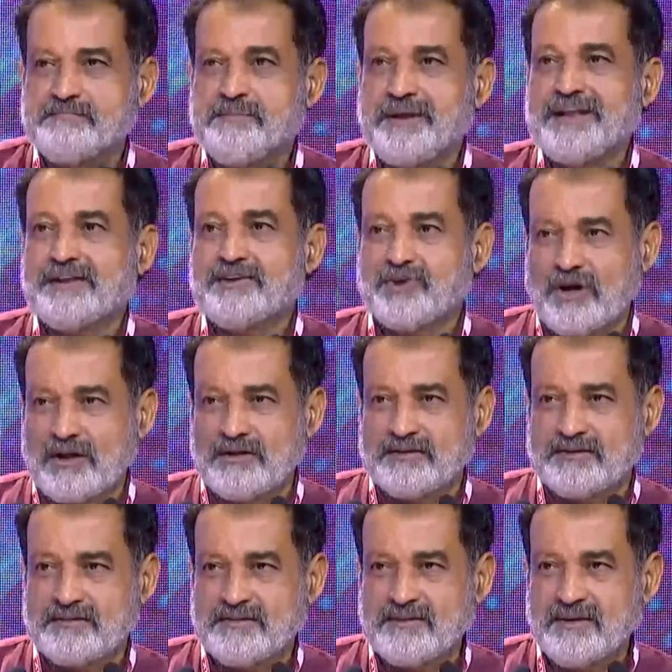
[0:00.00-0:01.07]
billion
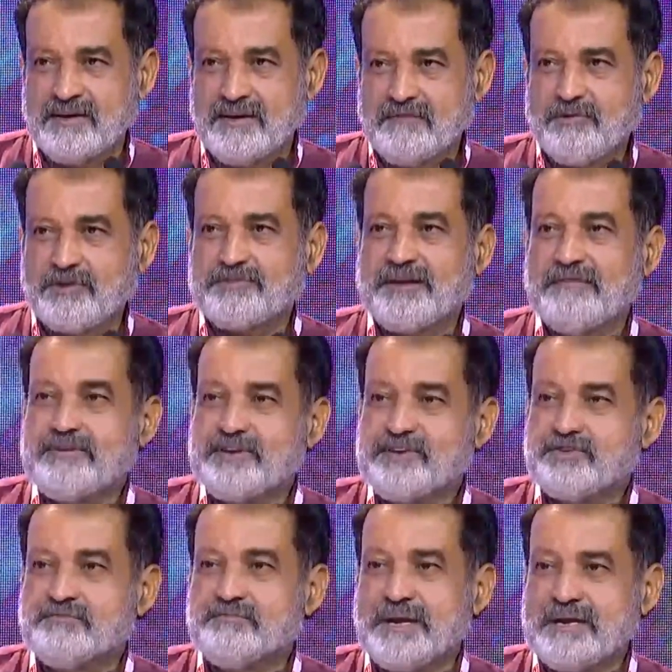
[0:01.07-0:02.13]
for
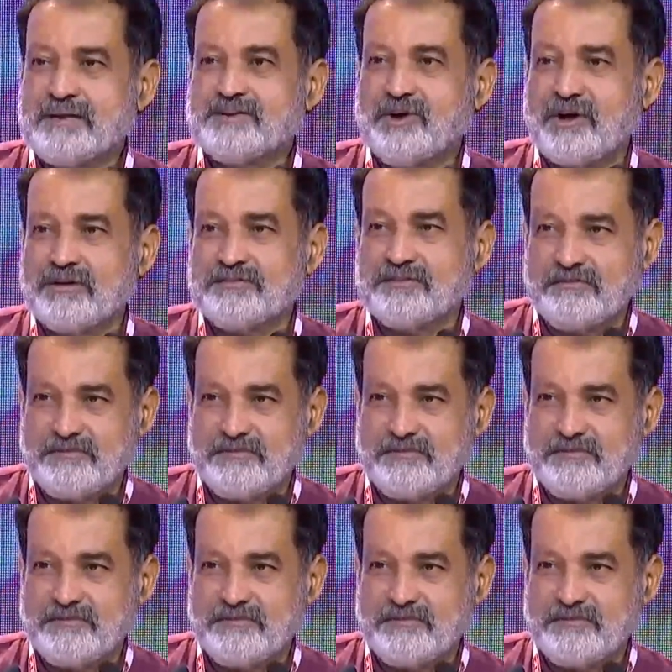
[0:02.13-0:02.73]
$72 million of